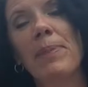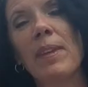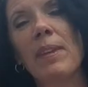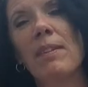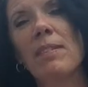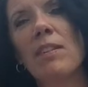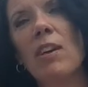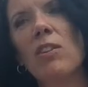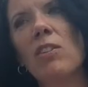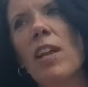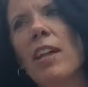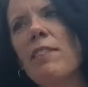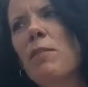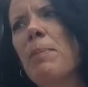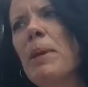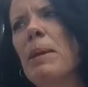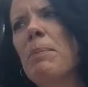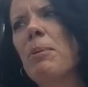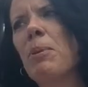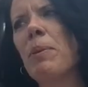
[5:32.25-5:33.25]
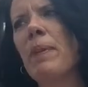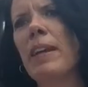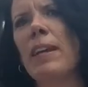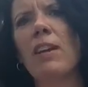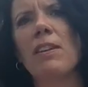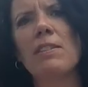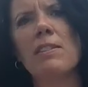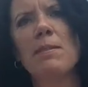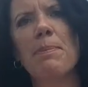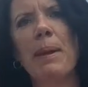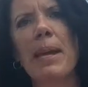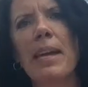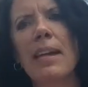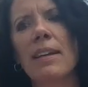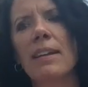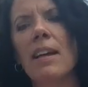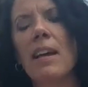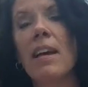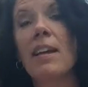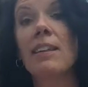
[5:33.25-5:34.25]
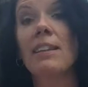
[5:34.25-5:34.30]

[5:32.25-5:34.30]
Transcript: So lots of people, when they go to Spain,